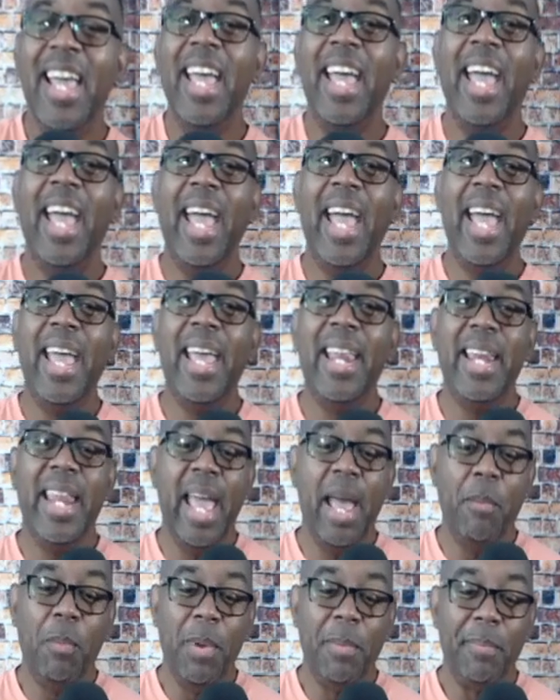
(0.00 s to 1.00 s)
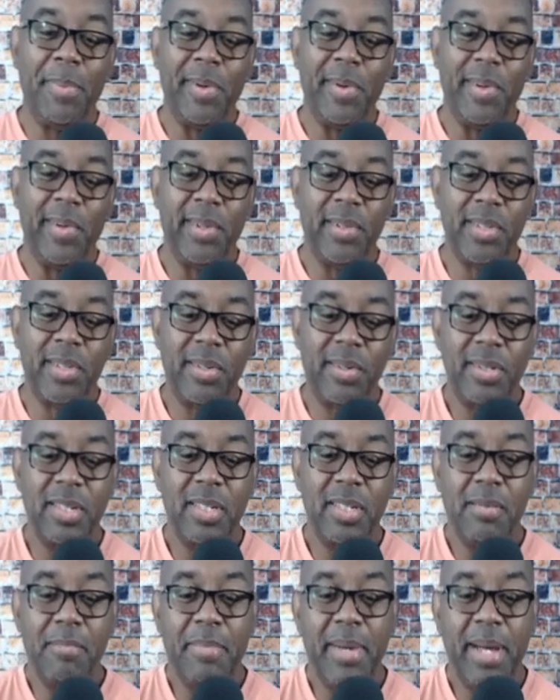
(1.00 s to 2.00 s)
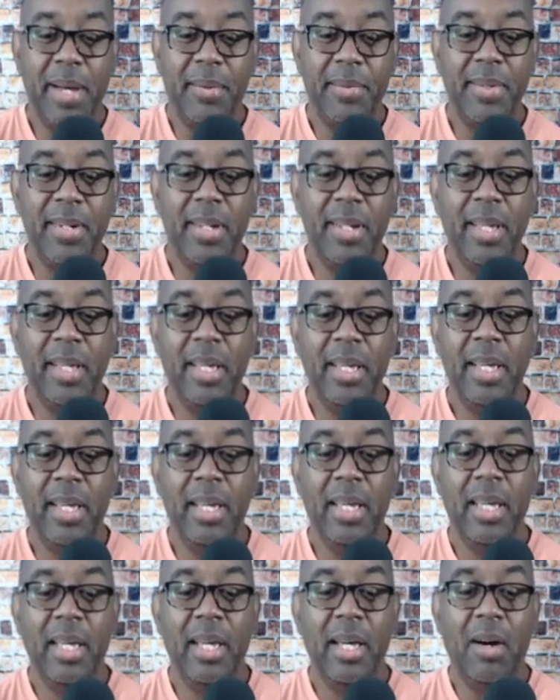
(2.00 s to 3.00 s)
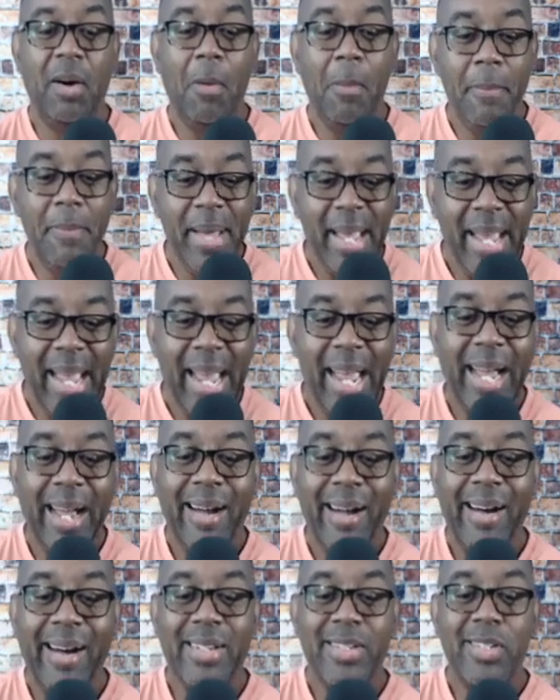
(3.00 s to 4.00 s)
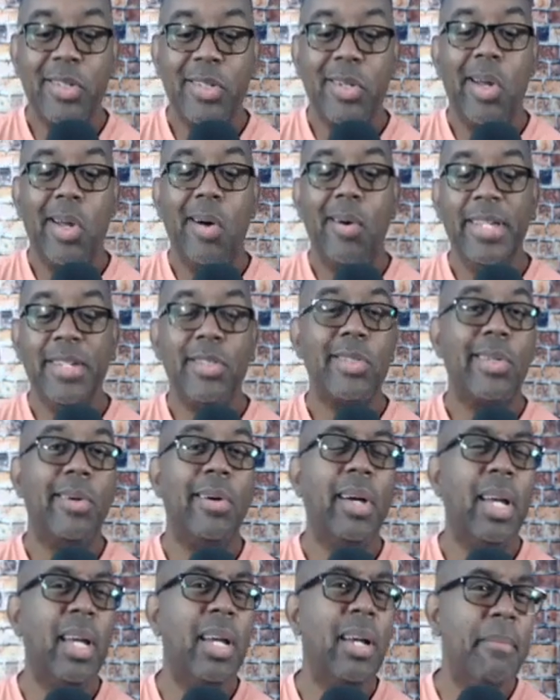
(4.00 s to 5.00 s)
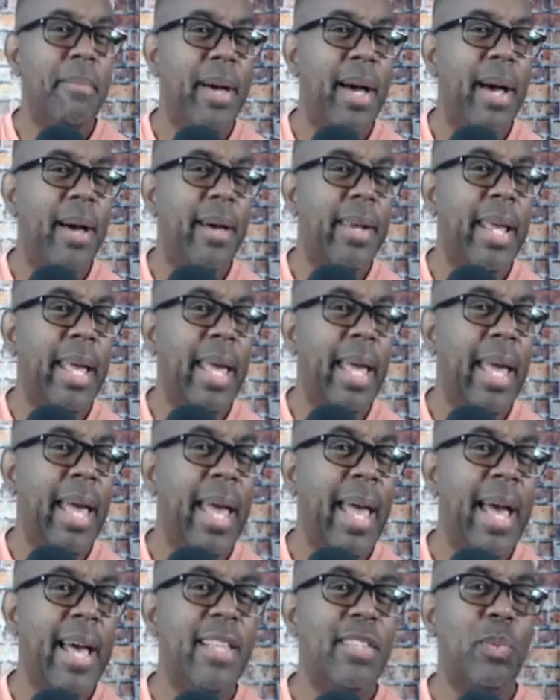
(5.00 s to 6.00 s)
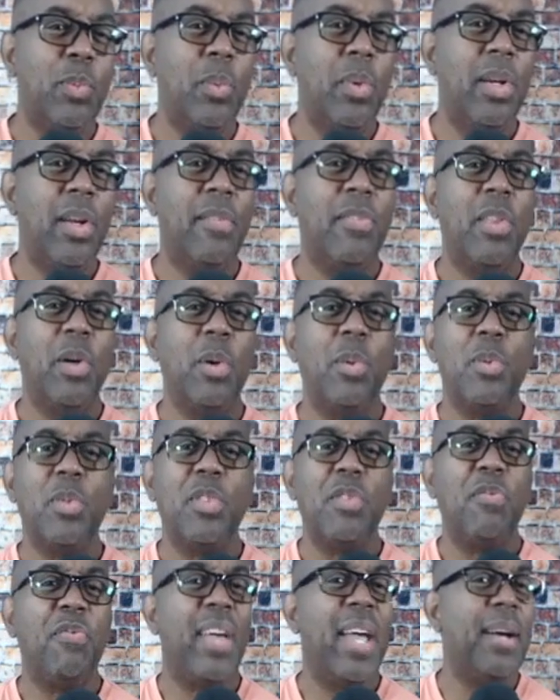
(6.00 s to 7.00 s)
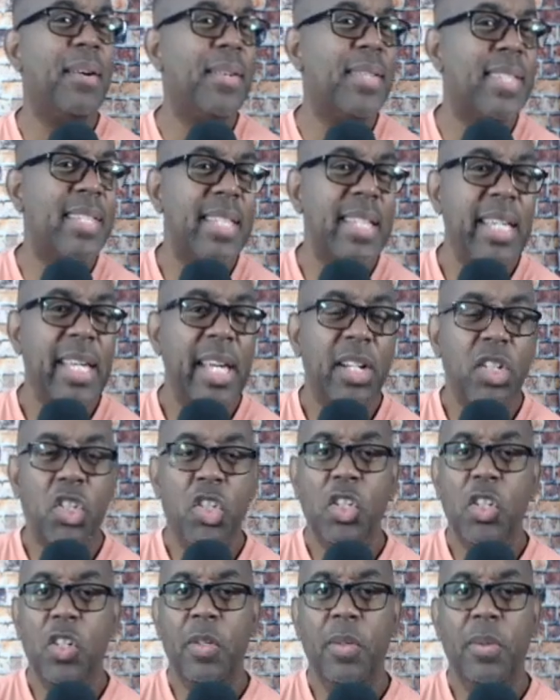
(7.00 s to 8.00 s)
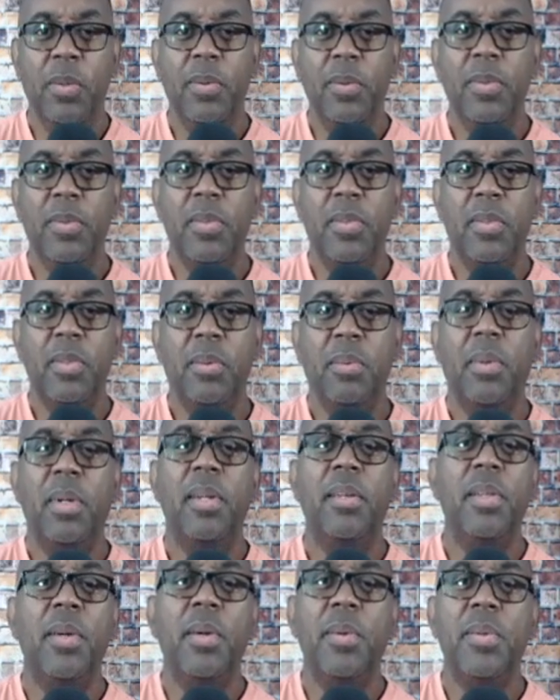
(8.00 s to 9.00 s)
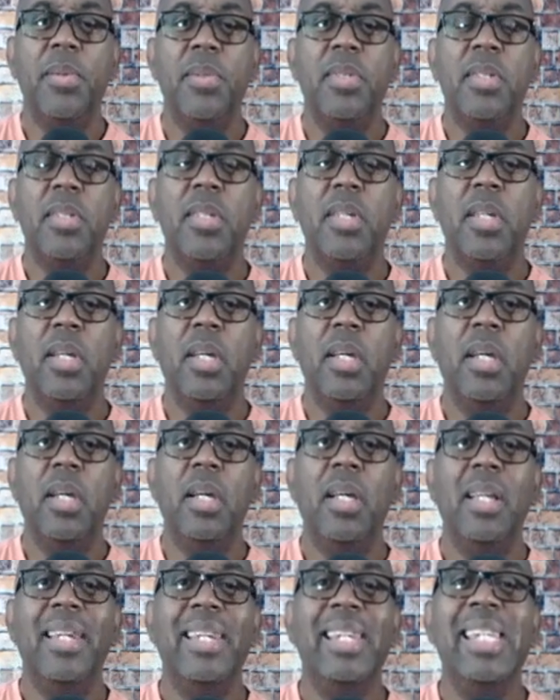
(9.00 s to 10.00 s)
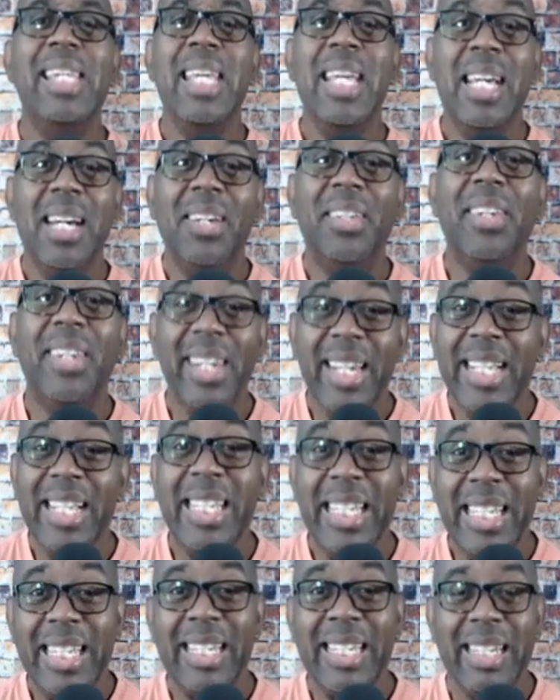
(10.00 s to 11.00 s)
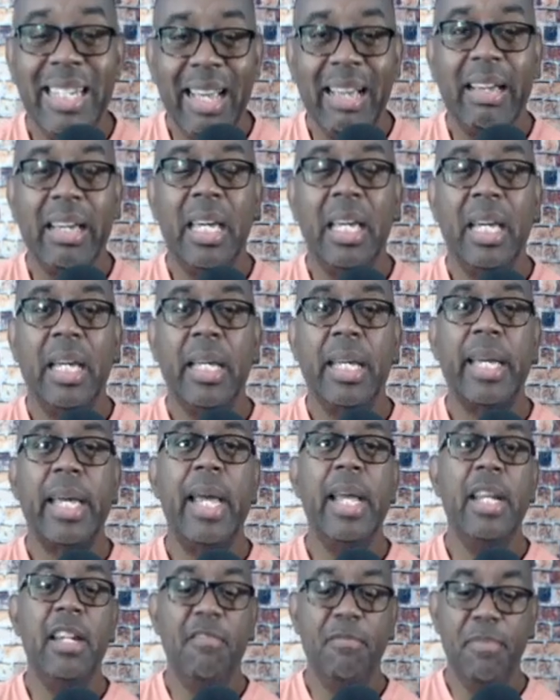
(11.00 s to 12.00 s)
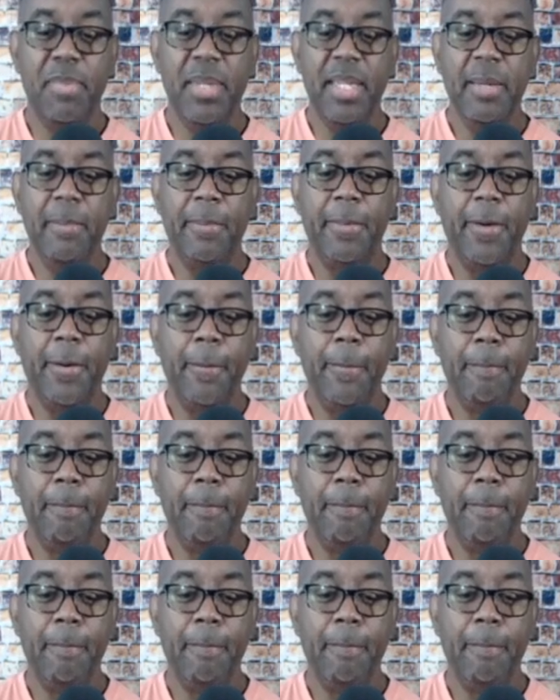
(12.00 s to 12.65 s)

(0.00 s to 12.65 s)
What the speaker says: And when Paul talks about obeying God's law, he's talking about as one of those Pharisaic Jews, one of those legalistic kind of people,